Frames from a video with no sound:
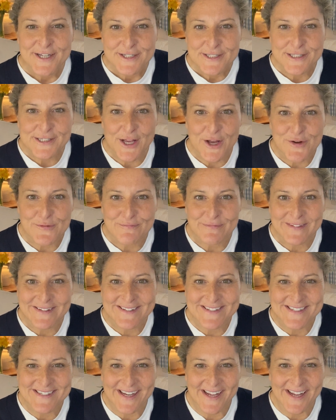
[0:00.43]
So
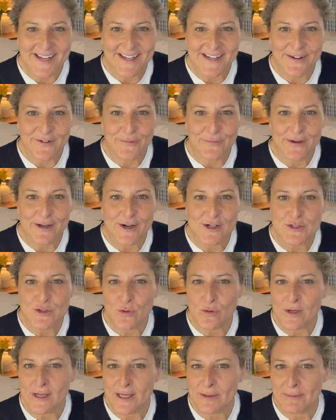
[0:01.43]
today we are
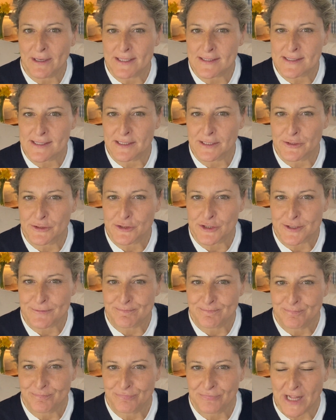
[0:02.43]
talking about
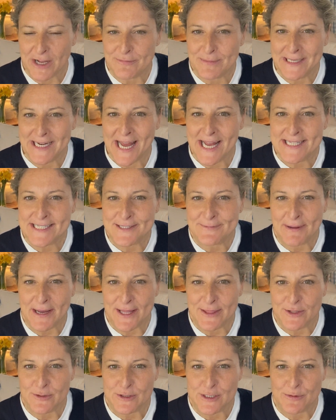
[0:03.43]
Cellution. I've been asked
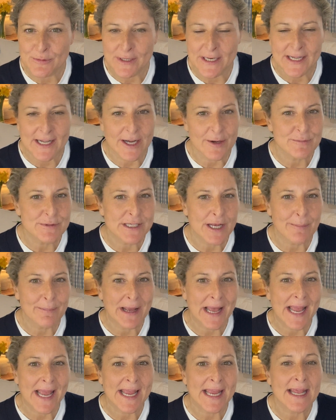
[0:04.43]
about this one. It comes
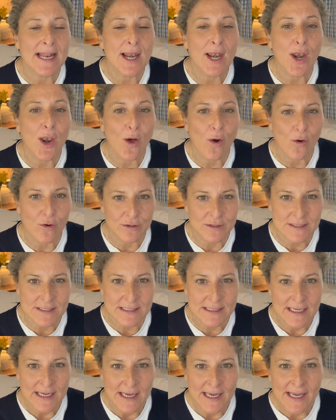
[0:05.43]
up a
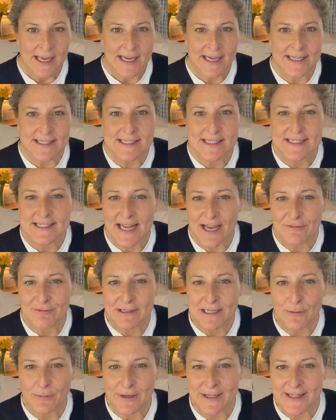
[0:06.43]
lot. It's
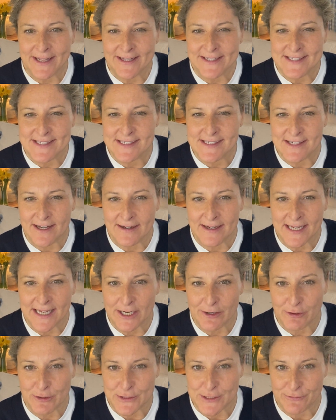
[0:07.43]
definitely one of the unsung
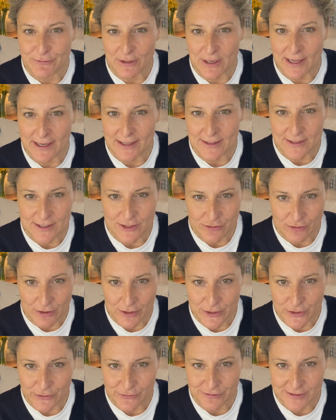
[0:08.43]
heroes, if you like, in the
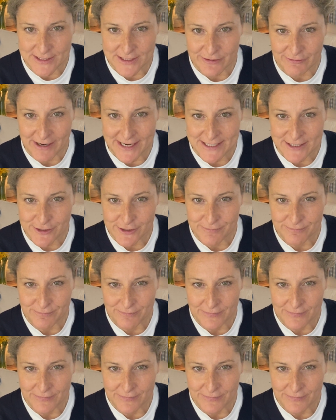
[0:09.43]
strong nutrients range.